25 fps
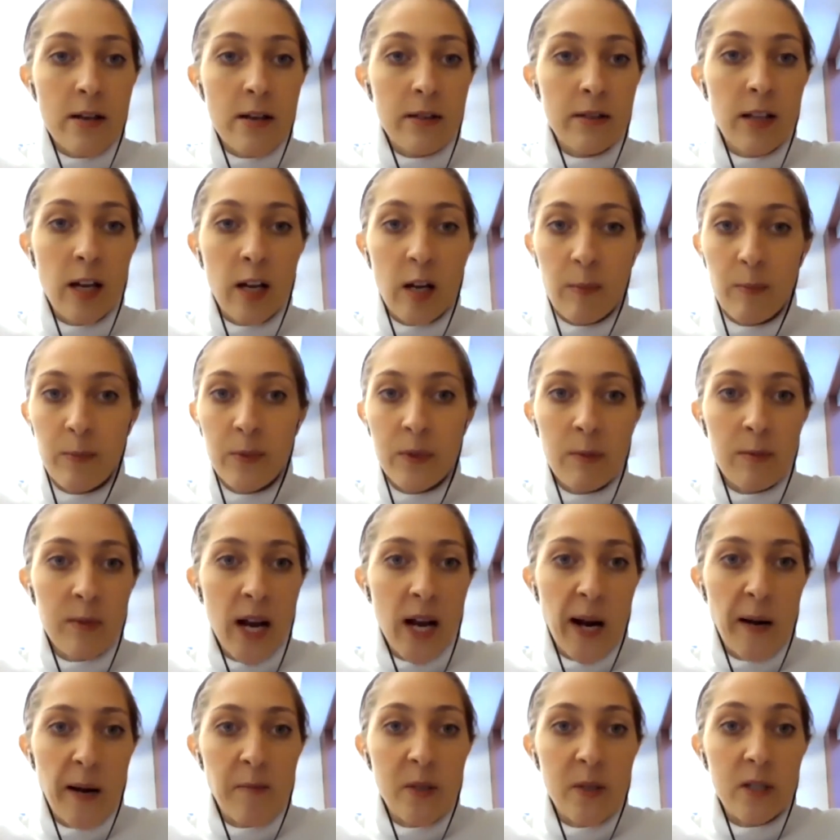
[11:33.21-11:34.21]
set up some
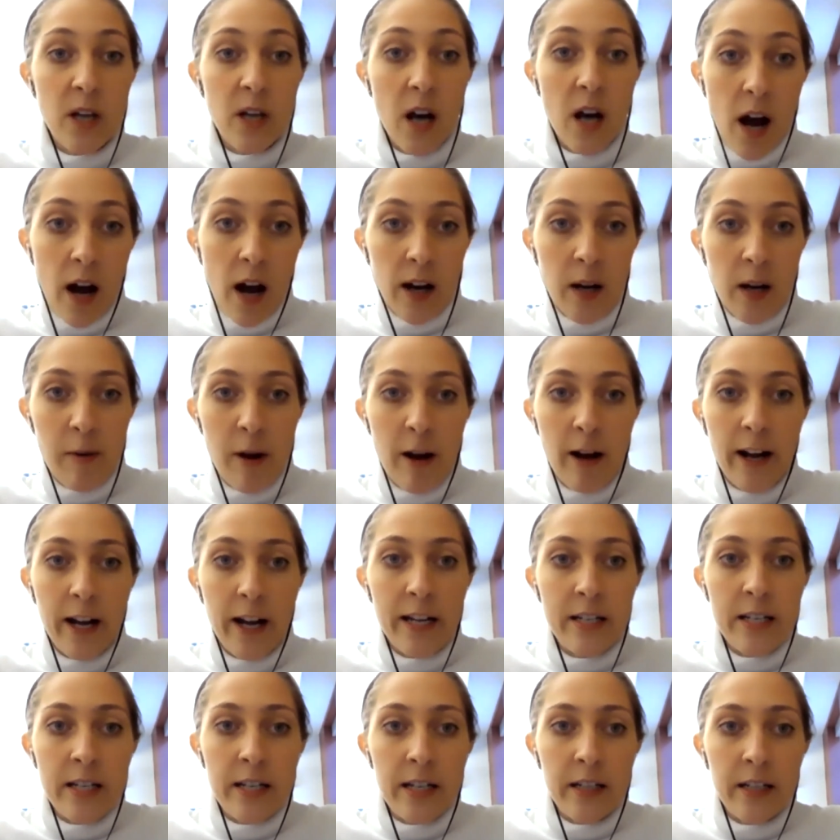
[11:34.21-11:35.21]
time to talk about
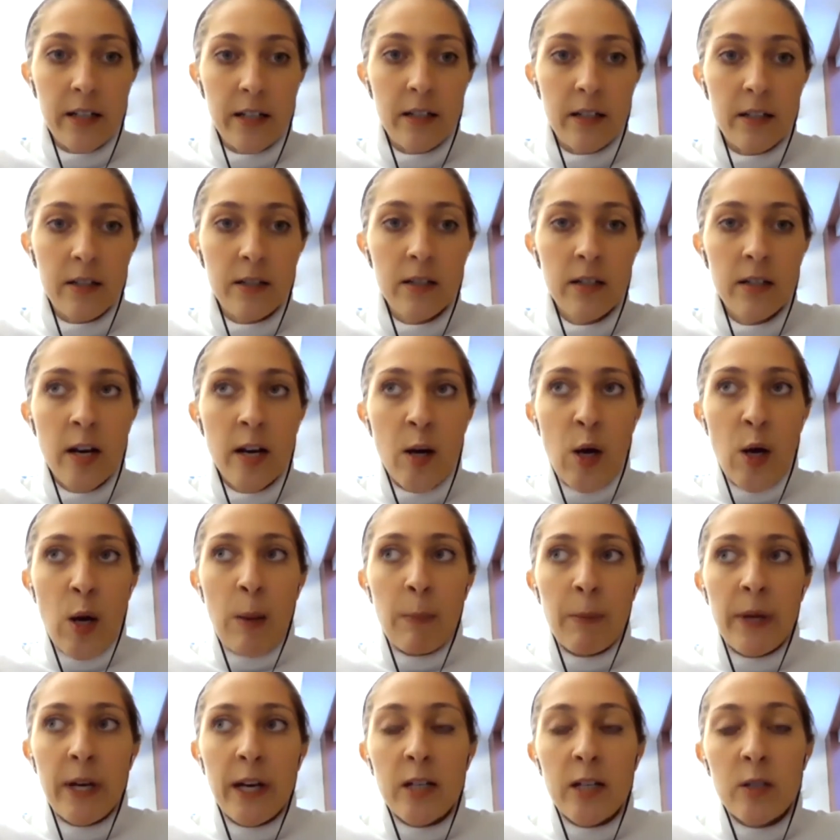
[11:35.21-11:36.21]
ideas,
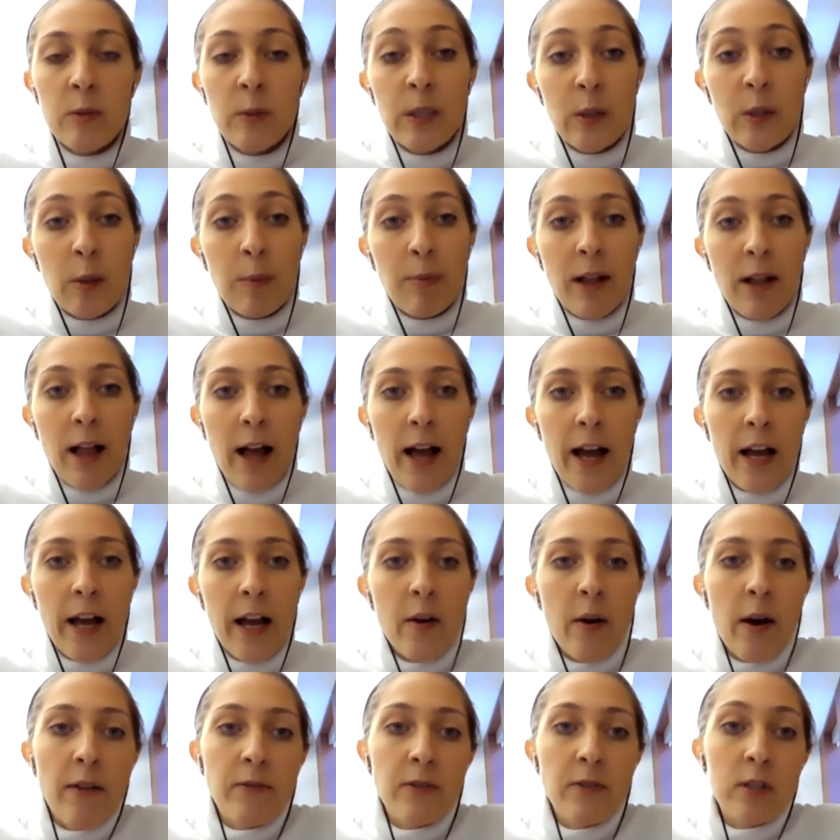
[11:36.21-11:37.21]
because when you apply,
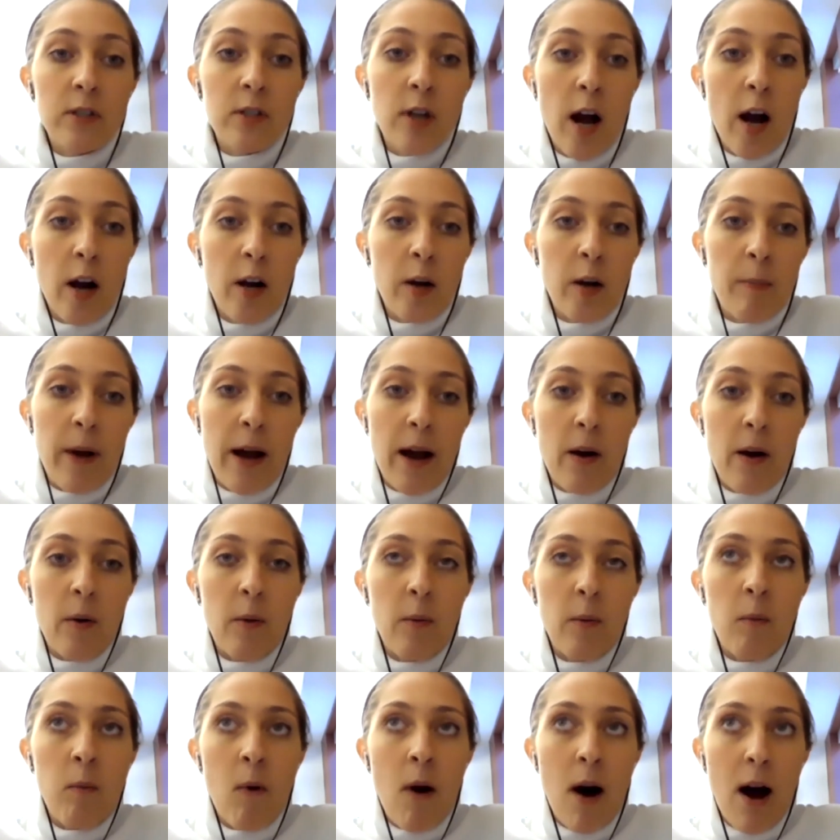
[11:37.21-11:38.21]
you have to talk
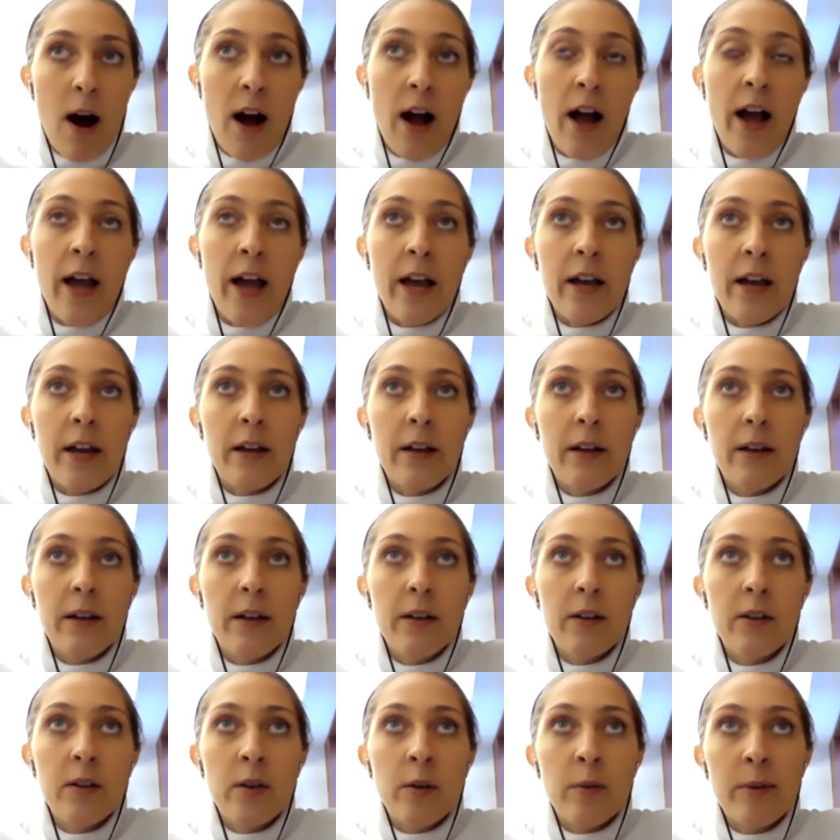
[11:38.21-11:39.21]
about why
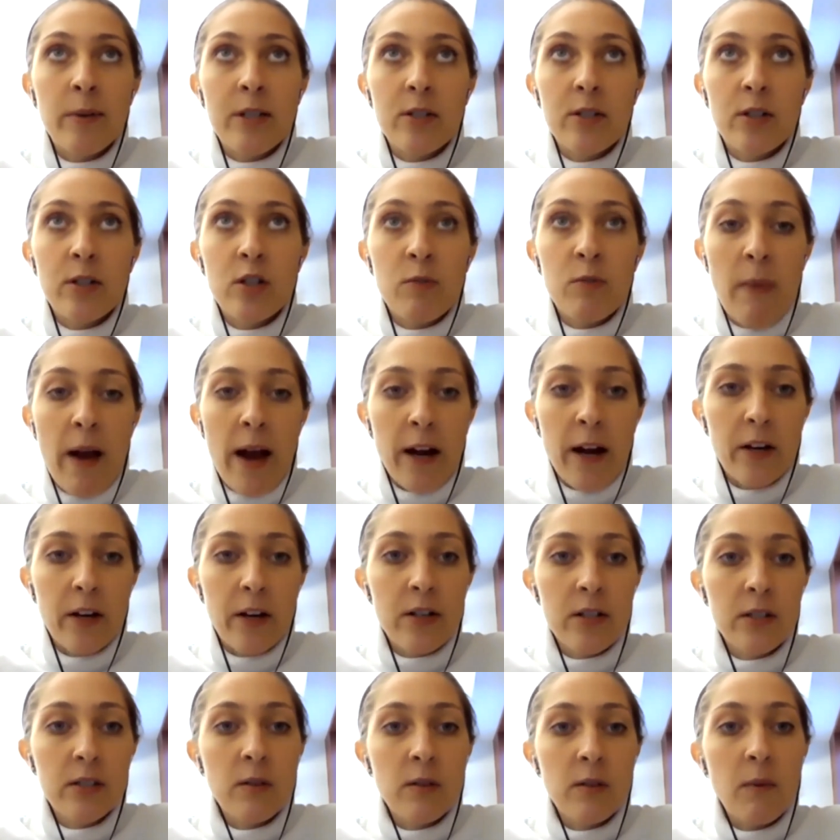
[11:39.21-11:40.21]
your research
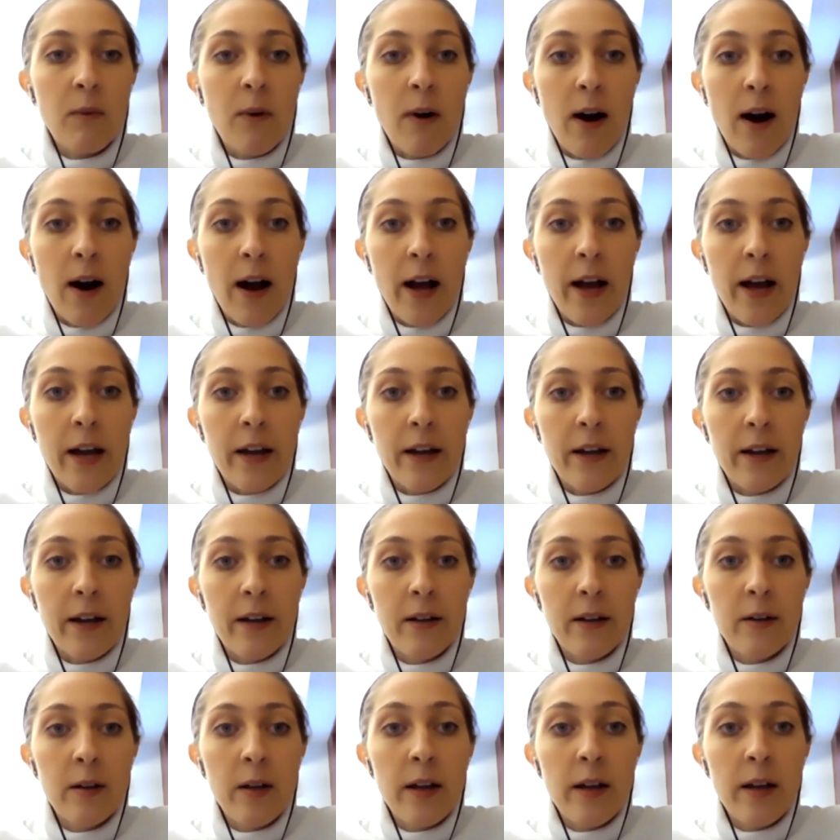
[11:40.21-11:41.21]
matters and why
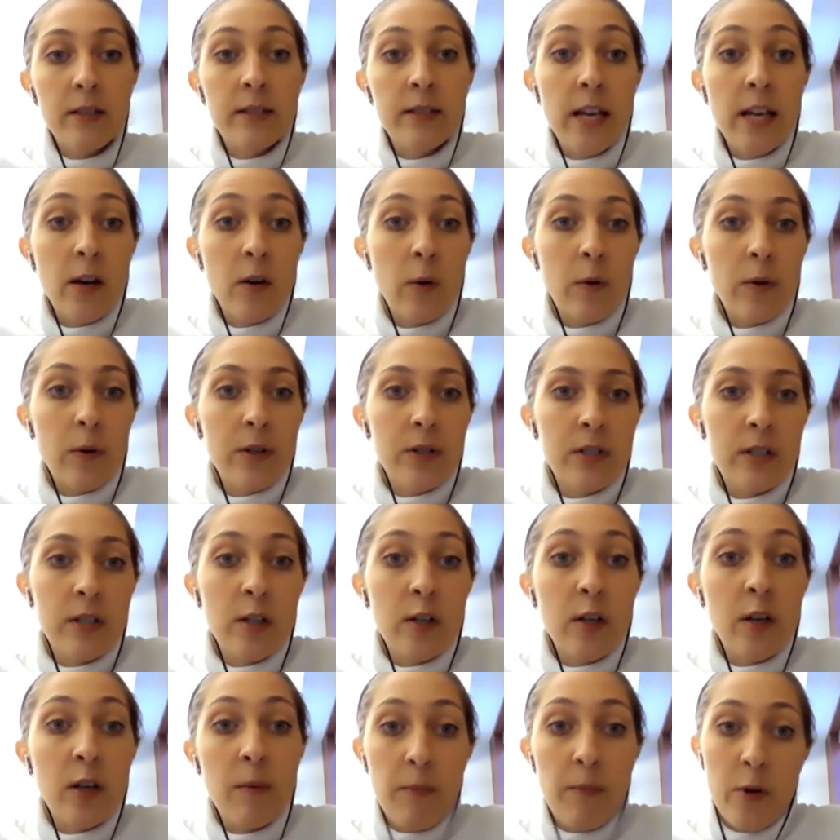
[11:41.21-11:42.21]
stakeholders in
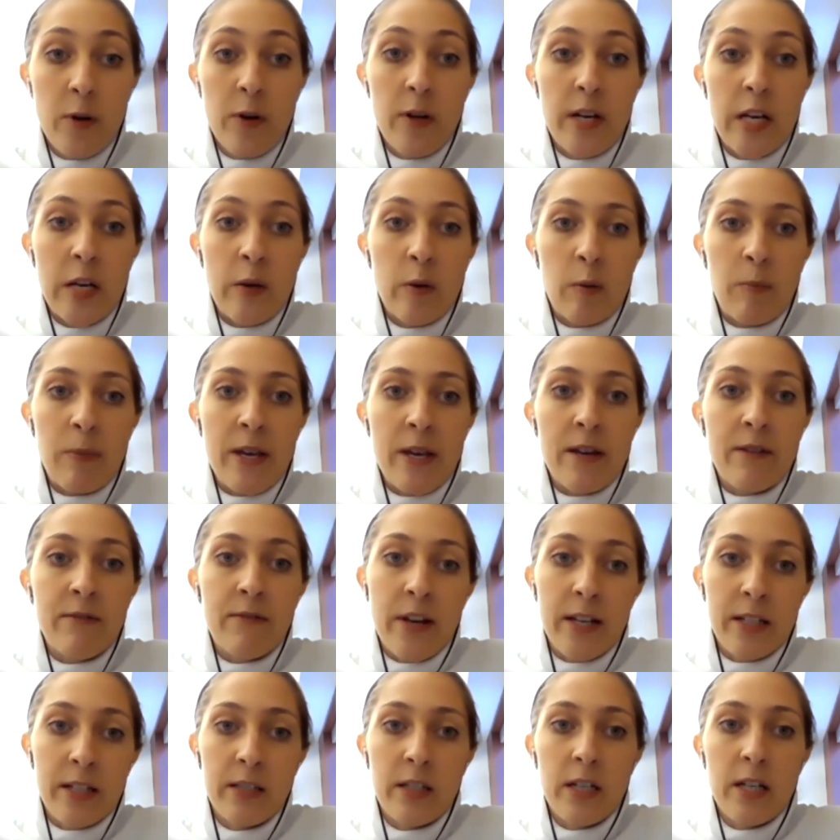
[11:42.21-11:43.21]
the community would be
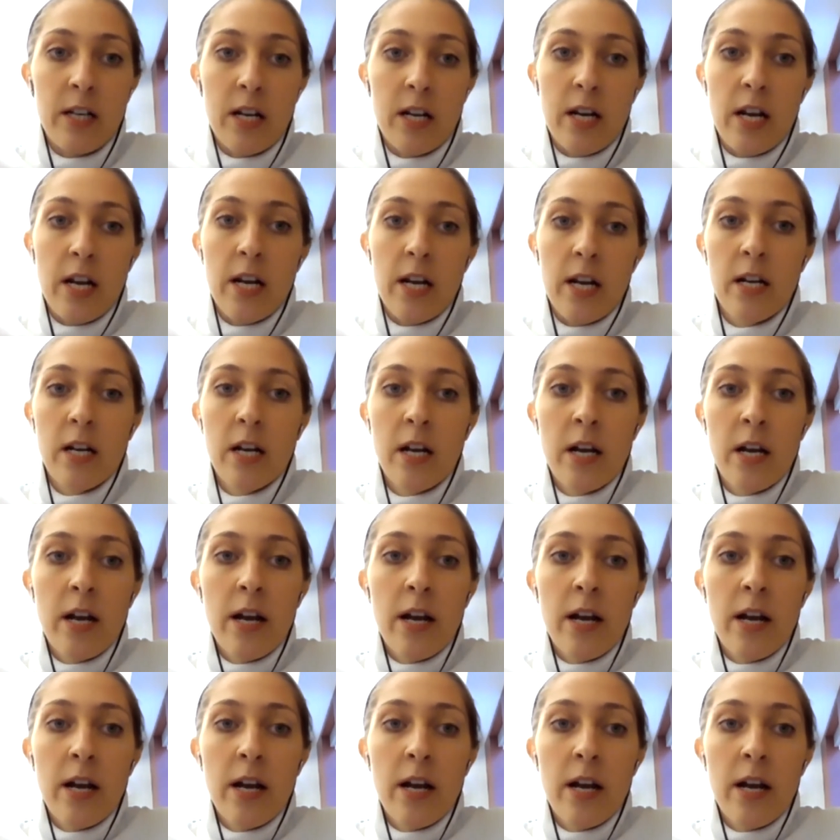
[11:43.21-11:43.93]
invested in it.